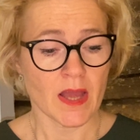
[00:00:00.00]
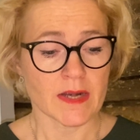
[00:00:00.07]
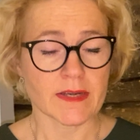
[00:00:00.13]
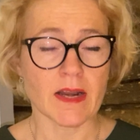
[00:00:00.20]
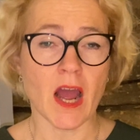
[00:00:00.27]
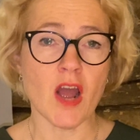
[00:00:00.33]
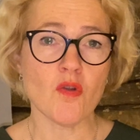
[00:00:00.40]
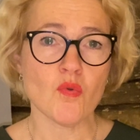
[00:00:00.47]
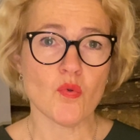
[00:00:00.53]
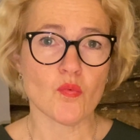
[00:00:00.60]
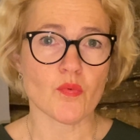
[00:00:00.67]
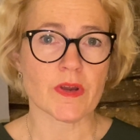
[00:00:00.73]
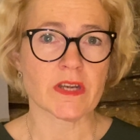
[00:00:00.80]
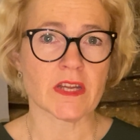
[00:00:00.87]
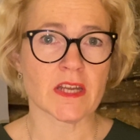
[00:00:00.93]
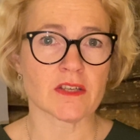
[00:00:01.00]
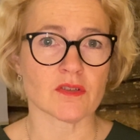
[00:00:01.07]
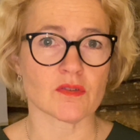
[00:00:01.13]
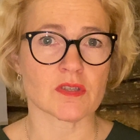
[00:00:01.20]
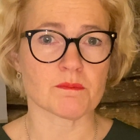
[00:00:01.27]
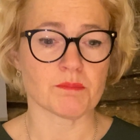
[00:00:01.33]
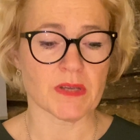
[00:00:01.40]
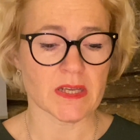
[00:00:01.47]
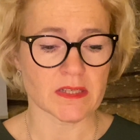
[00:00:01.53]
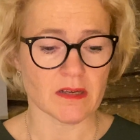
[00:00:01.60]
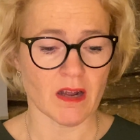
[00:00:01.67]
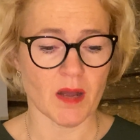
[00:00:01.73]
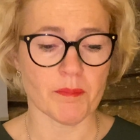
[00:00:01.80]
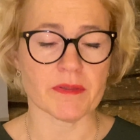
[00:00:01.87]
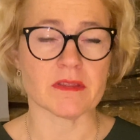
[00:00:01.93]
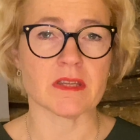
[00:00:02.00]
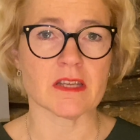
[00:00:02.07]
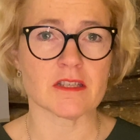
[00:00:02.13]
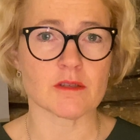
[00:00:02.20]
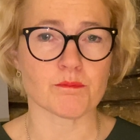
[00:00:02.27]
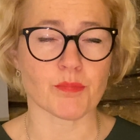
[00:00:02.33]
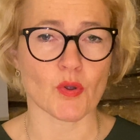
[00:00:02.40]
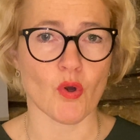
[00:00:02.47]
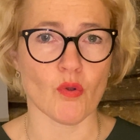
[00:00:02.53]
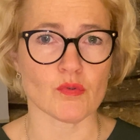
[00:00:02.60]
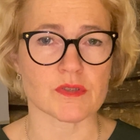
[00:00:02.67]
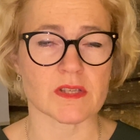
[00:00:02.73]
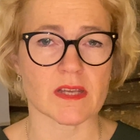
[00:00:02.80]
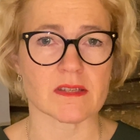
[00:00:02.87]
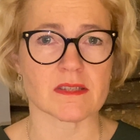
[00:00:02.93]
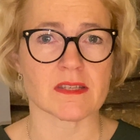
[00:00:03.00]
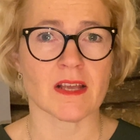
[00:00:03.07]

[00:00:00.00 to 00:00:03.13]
Now we need to speed up this process,